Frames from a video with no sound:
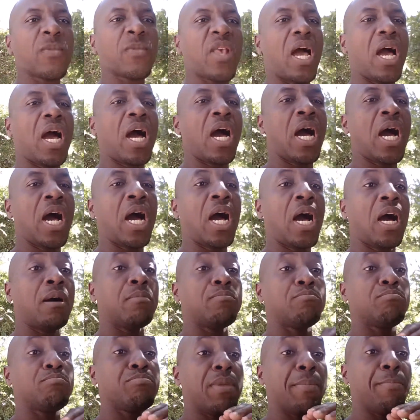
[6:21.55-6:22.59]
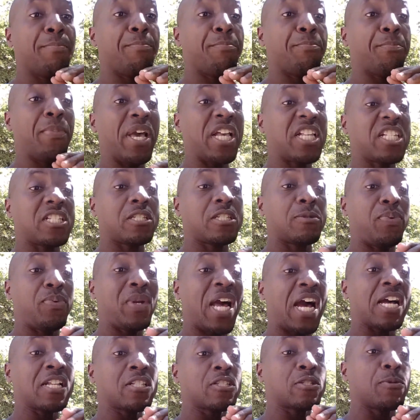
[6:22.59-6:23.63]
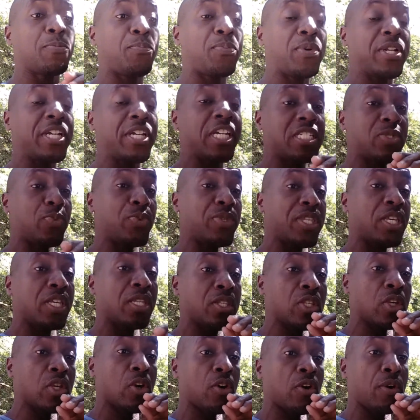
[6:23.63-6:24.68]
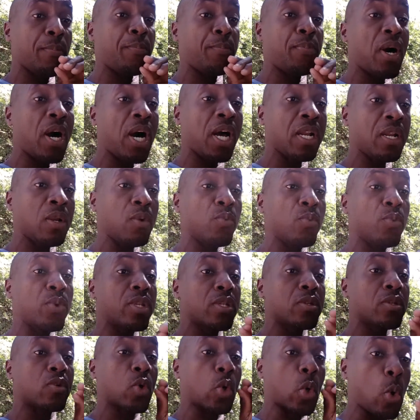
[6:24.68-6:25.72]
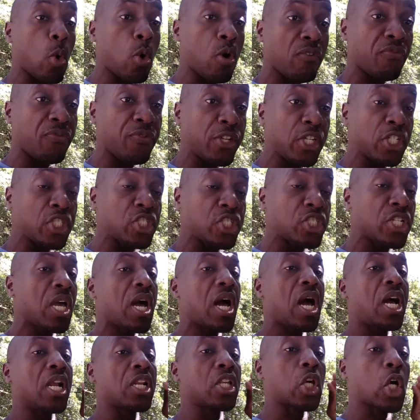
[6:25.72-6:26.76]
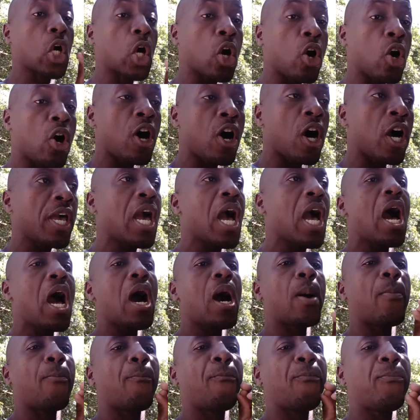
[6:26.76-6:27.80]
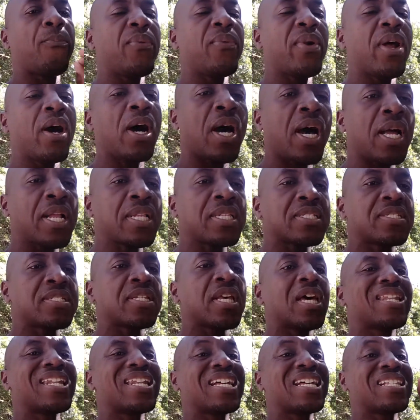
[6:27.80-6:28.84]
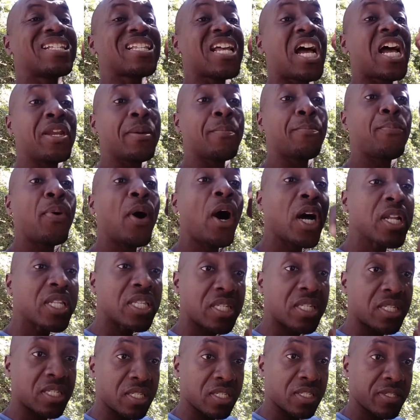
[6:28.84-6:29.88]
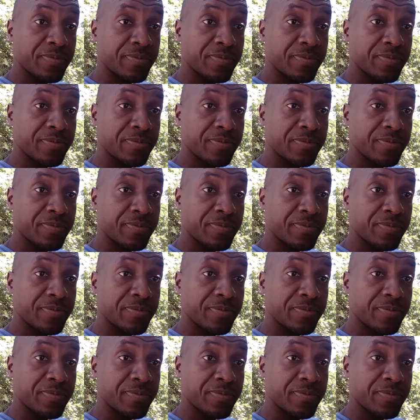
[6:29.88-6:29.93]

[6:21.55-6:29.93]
The best plant to place within your pond with goldfish and koi are plants that are in pots.